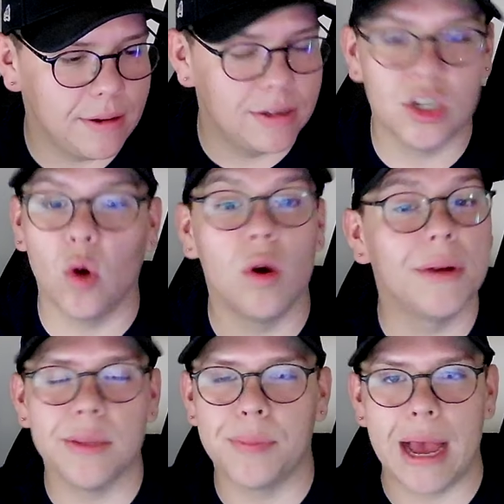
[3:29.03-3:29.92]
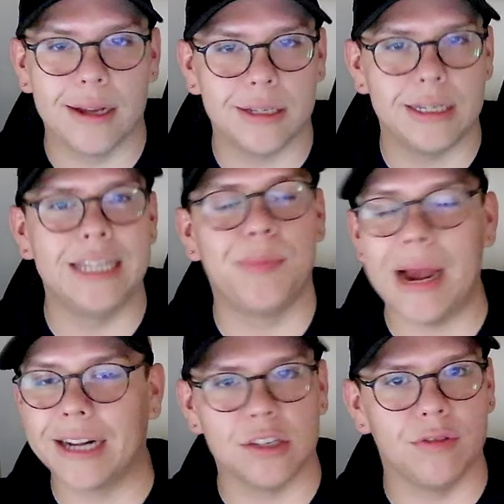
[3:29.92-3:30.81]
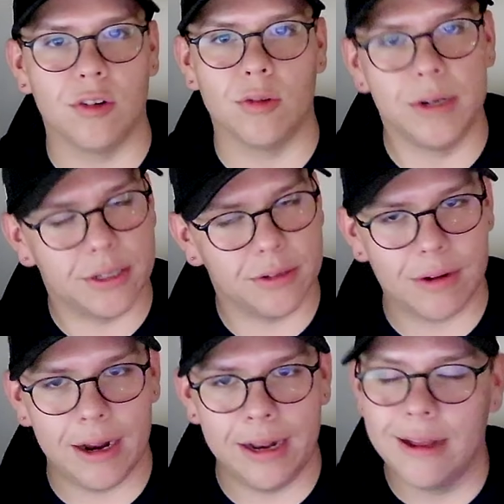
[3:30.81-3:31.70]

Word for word: Don't worry about the past. It's back there for a reason, right?